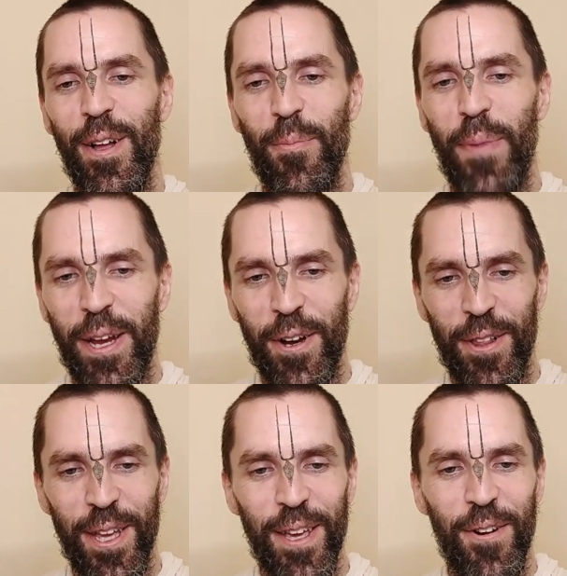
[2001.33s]

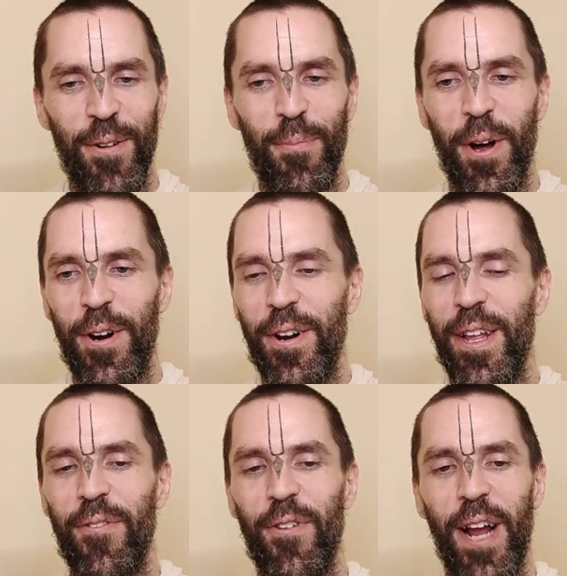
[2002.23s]
Bengali or modern
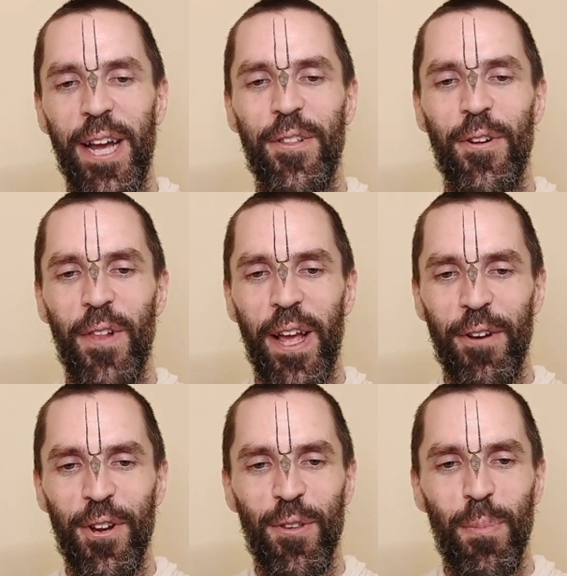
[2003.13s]
vernacular
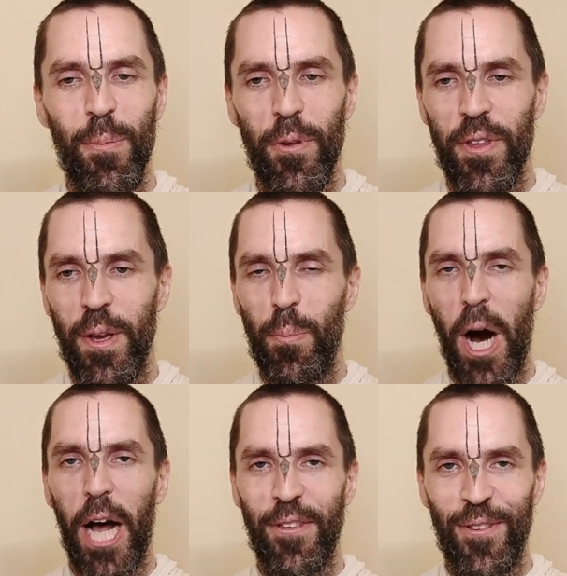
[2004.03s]
languages people say
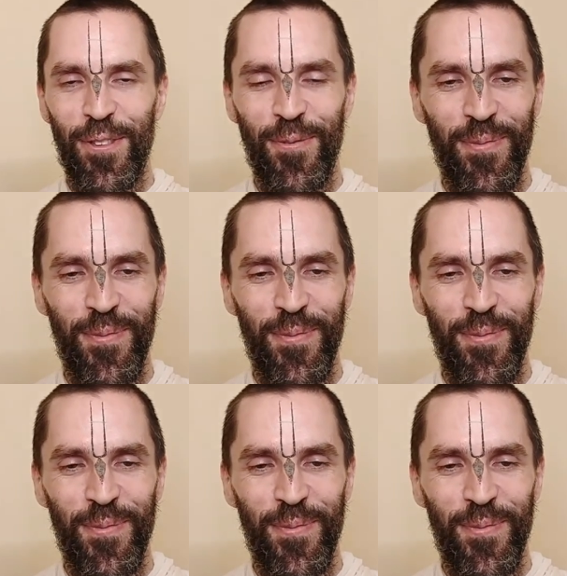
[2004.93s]
boss.